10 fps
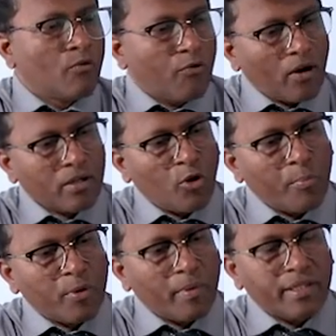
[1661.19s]
For
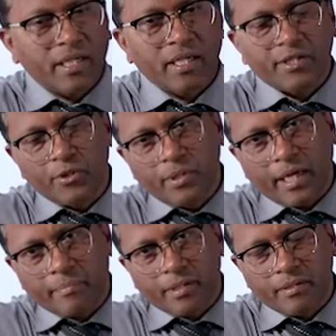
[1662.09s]
compromising a due
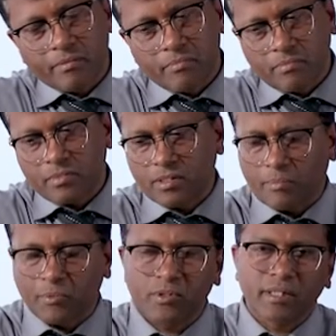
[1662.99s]
debt,
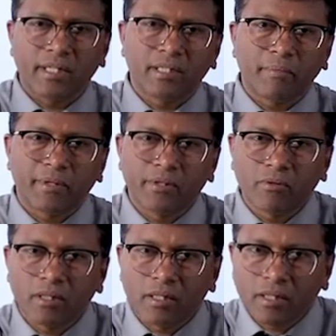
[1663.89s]
suppose there is a
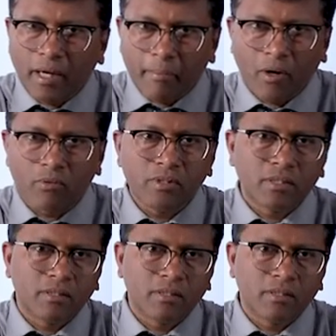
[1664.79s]
particular amount